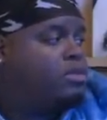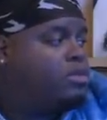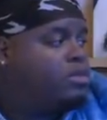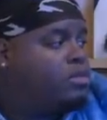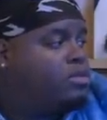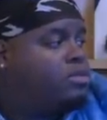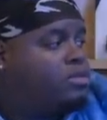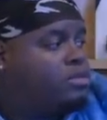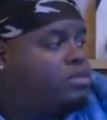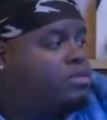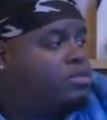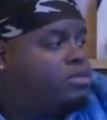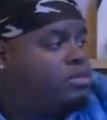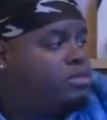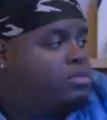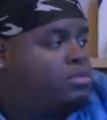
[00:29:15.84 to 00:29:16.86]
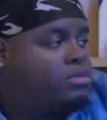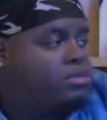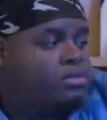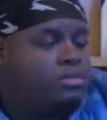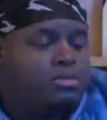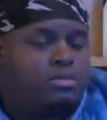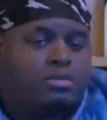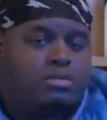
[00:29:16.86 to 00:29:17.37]

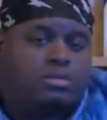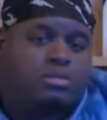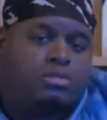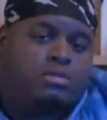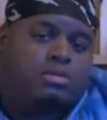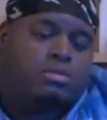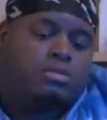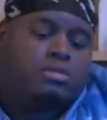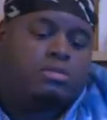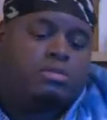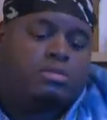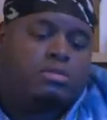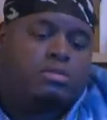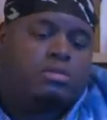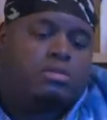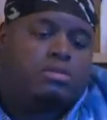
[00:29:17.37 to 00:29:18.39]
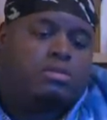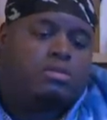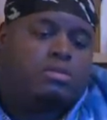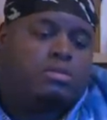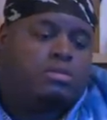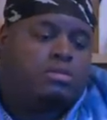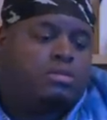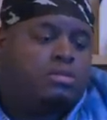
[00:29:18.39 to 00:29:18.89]

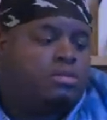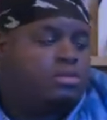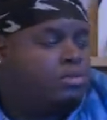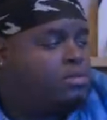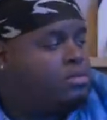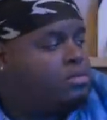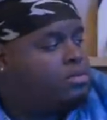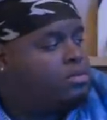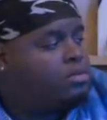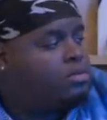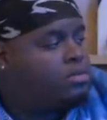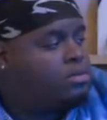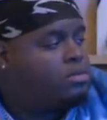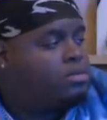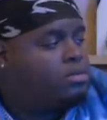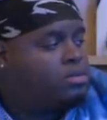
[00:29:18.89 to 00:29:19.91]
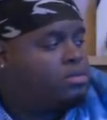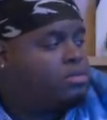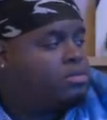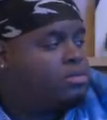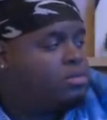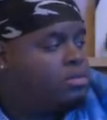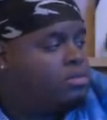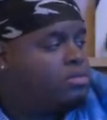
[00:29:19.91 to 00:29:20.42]

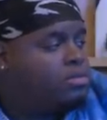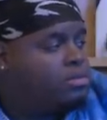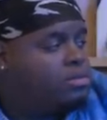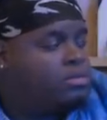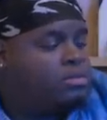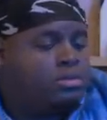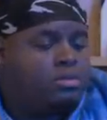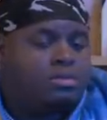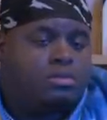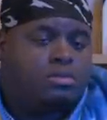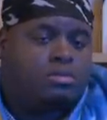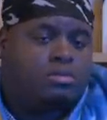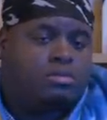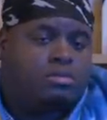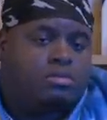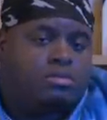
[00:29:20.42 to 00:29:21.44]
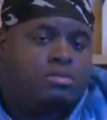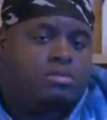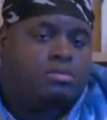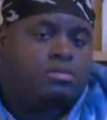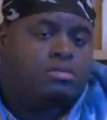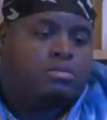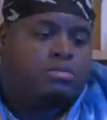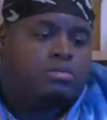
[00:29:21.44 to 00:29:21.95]
No words are spoken by the person on screen.